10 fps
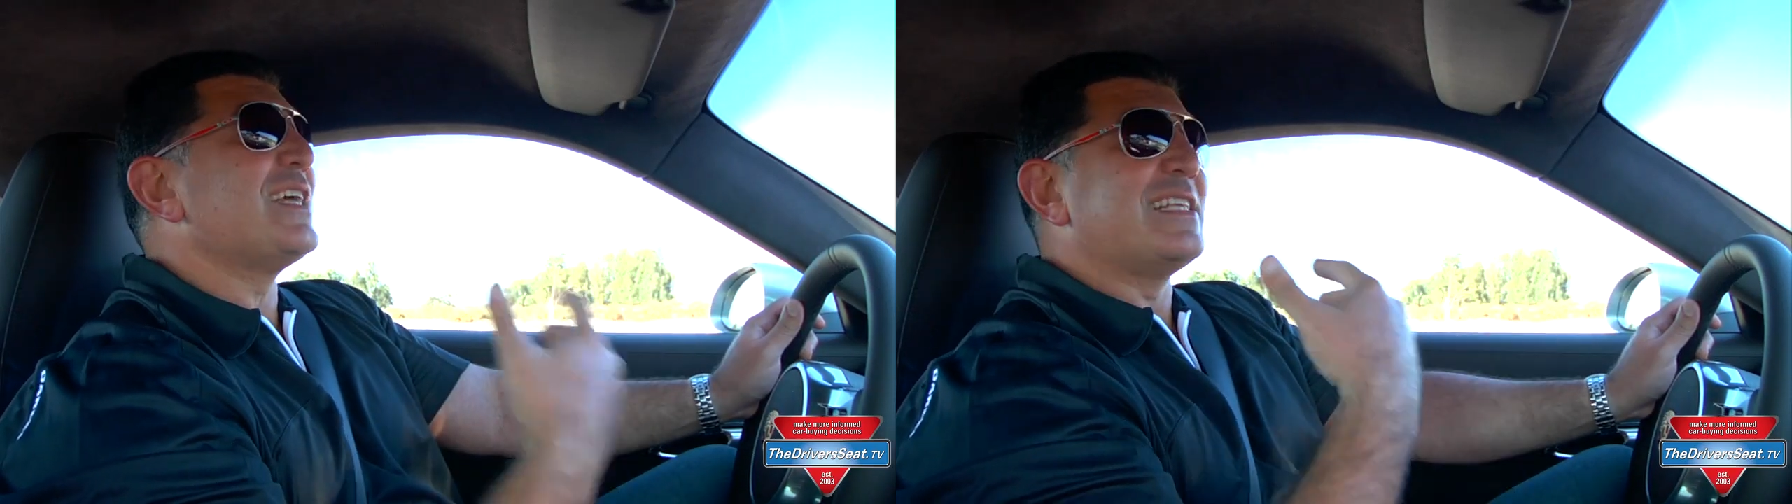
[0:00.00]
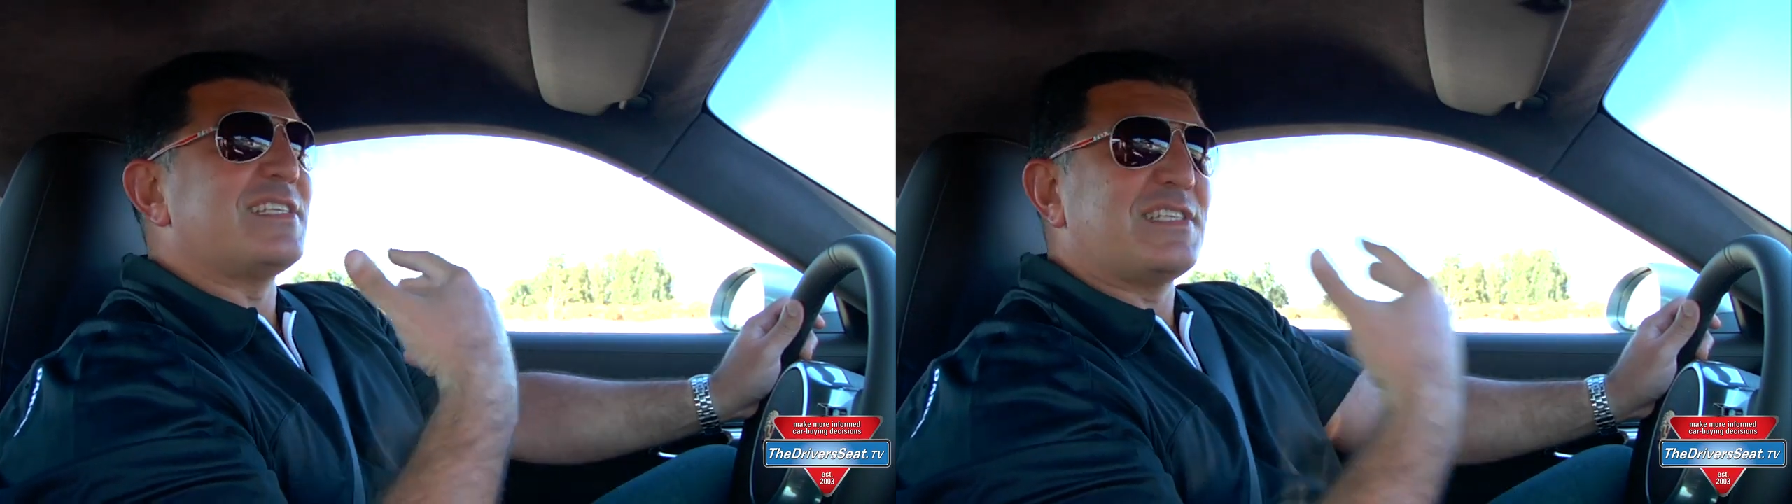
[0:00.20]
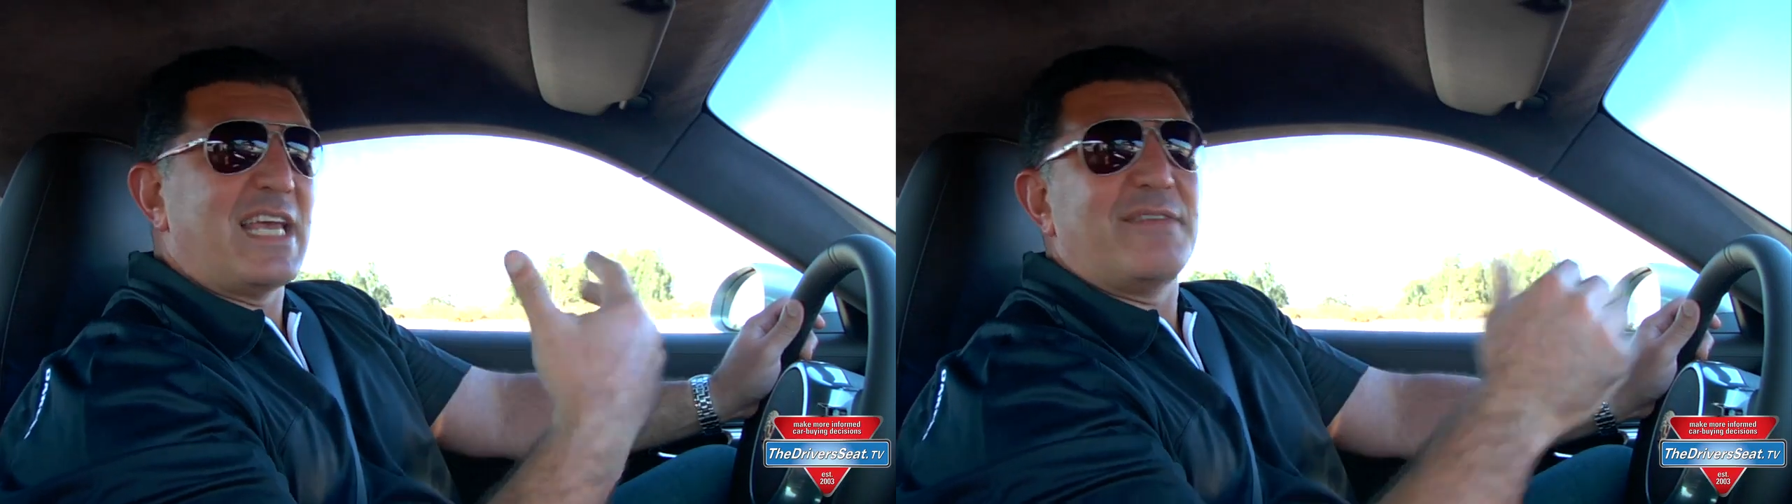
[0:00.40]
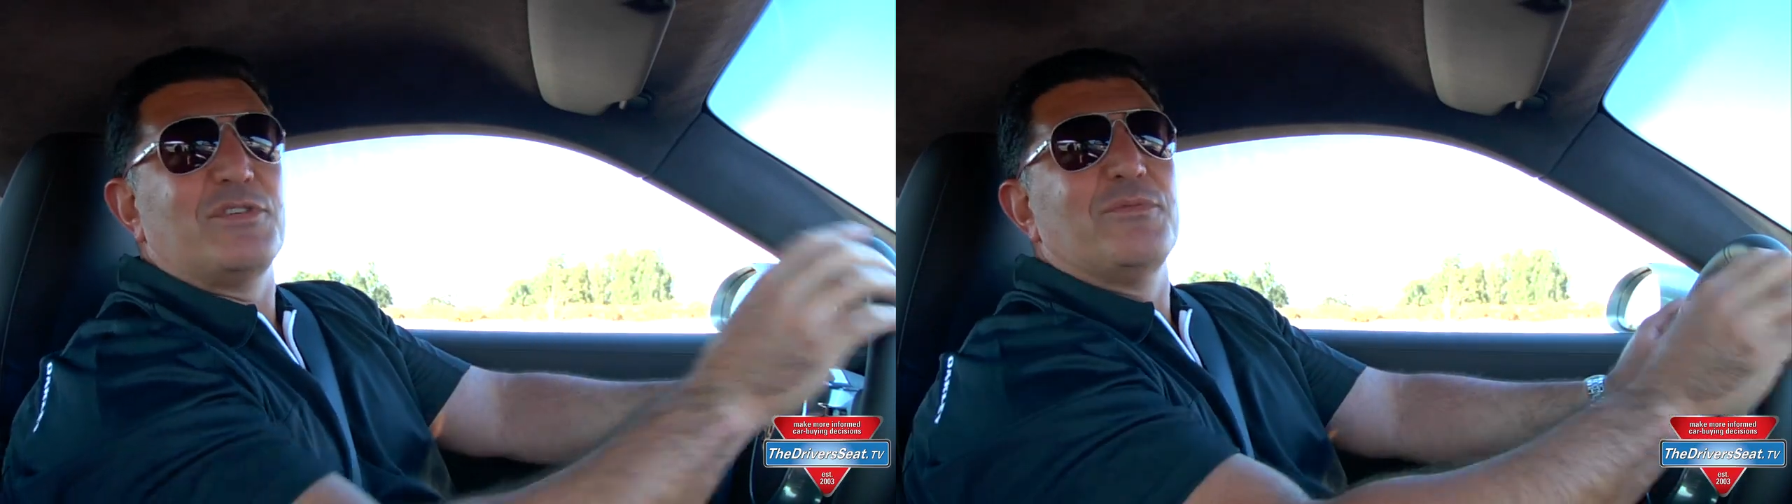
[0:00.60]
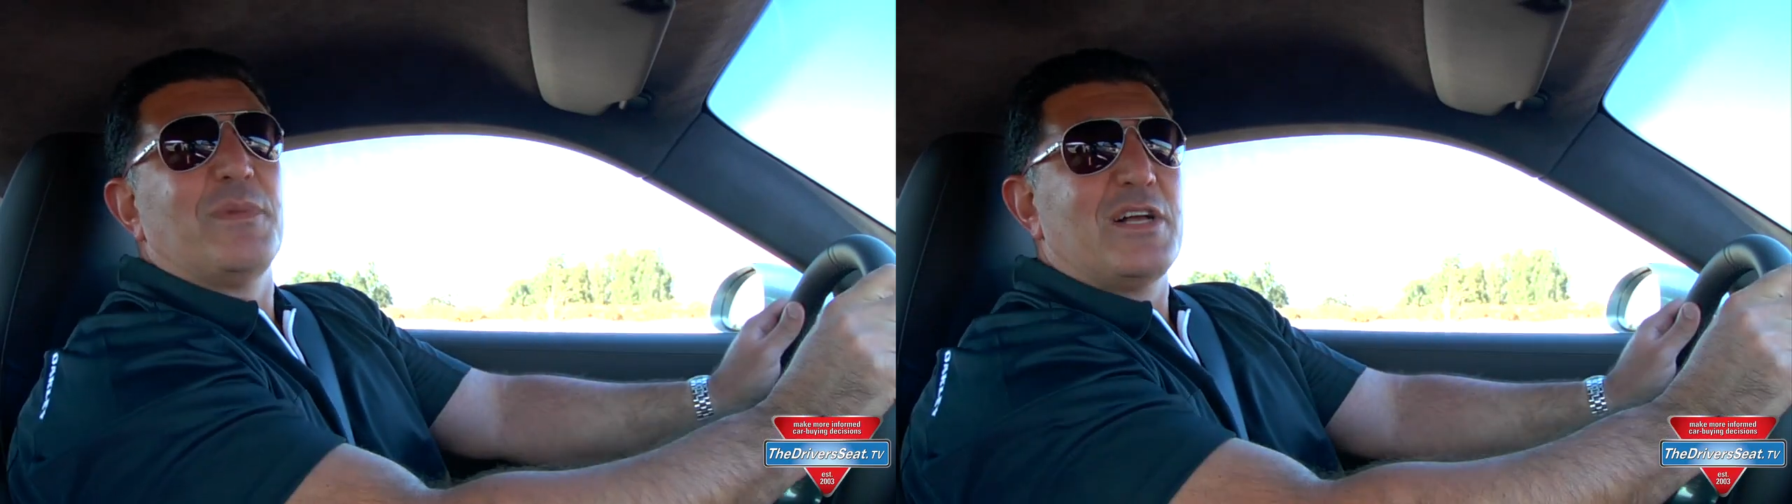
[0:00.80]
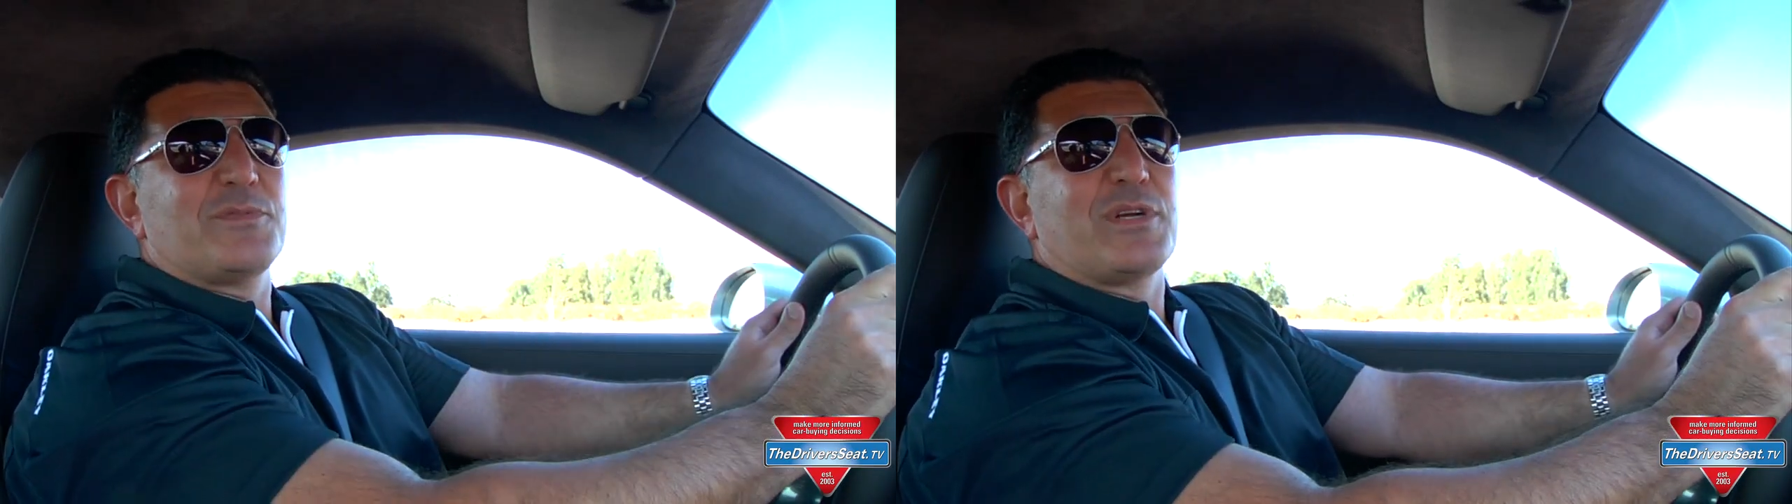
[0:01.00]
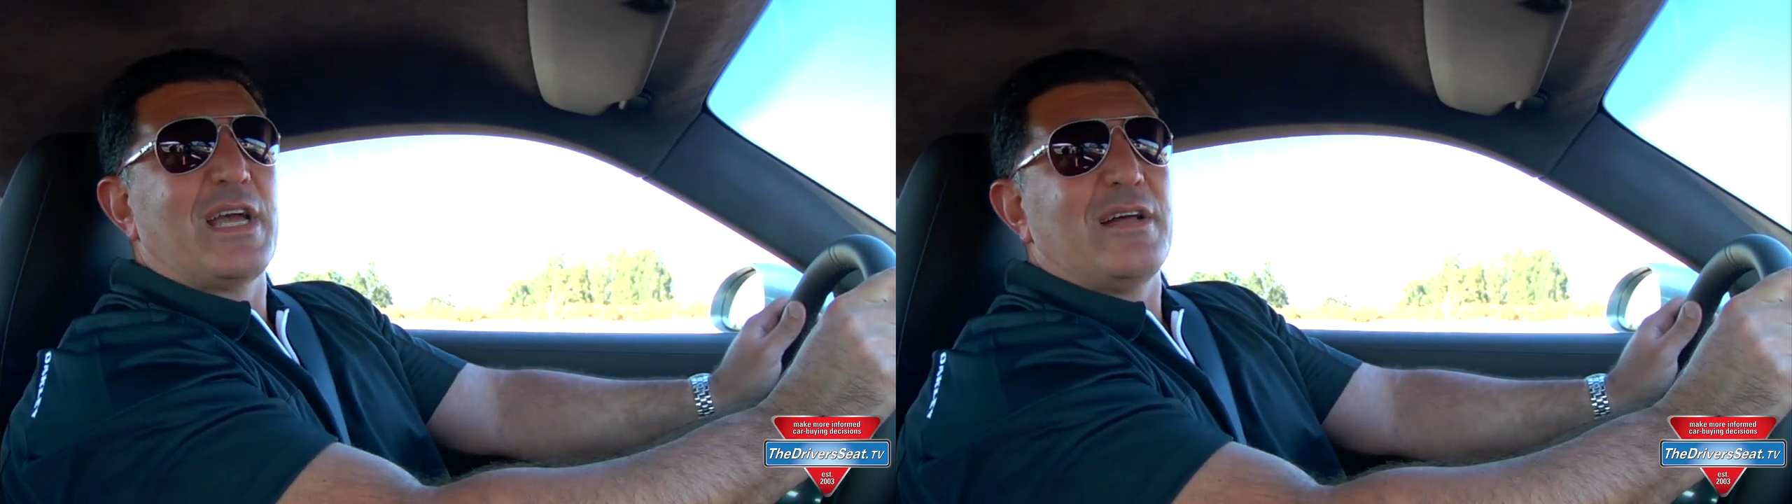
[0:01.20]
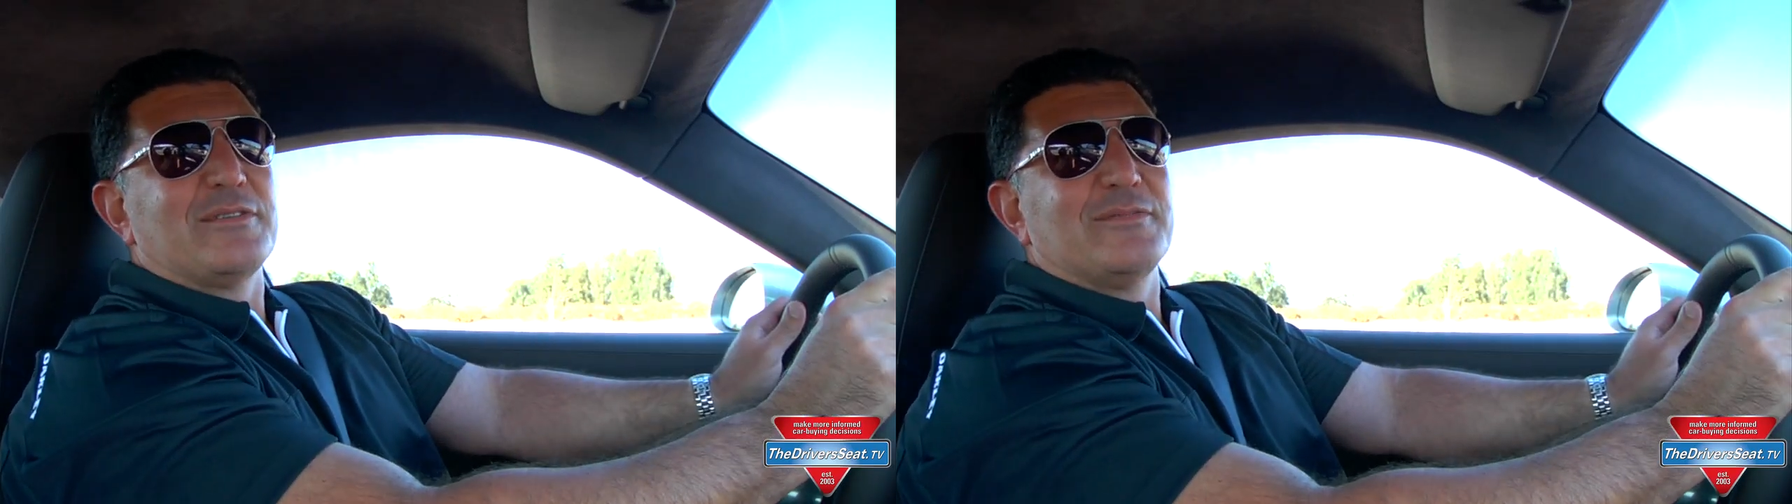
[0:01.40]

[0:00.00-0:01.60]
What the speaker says: it saves you miles per gallon.